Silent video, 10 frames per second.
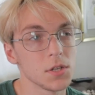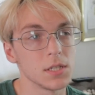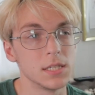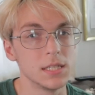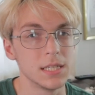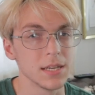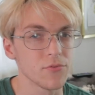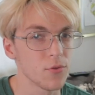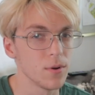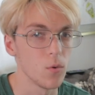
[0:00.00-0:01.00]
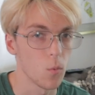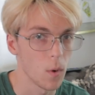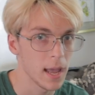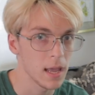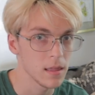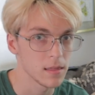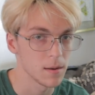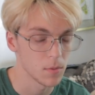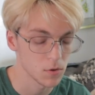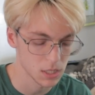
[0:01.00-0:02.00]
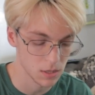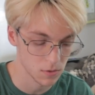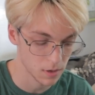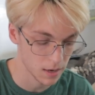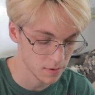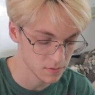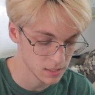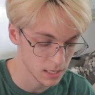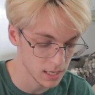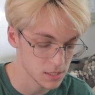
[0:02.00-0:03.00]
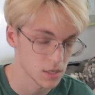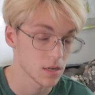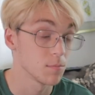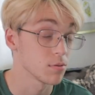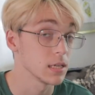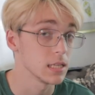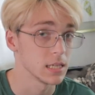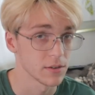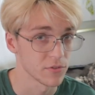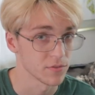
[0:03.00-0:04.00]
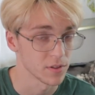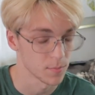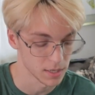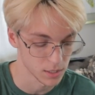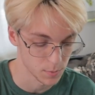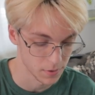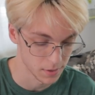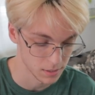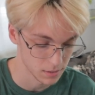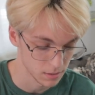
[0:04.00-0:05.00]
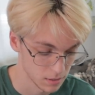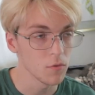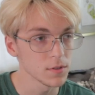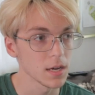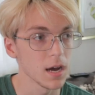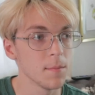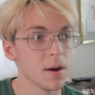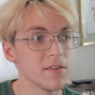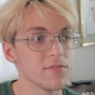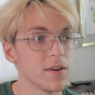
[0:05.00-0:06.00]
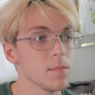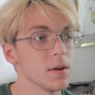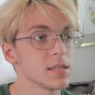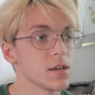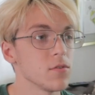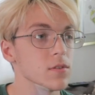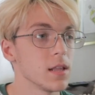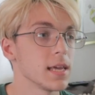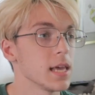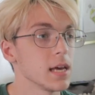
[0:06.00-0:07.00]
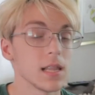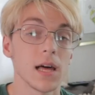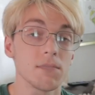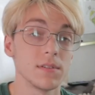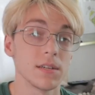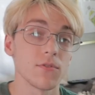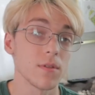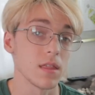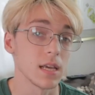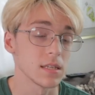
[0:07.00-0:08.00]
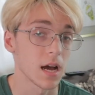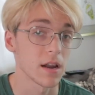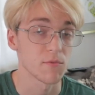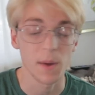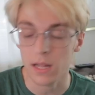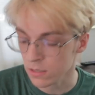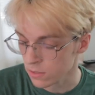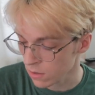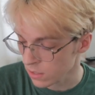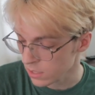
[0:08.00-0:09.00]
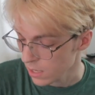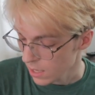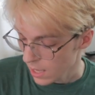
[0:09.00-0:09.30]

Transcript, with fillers: a different way than most other knives that it's a completely different flipping experience. Over time, I've found myself liking a lot of different things out of Balisongs,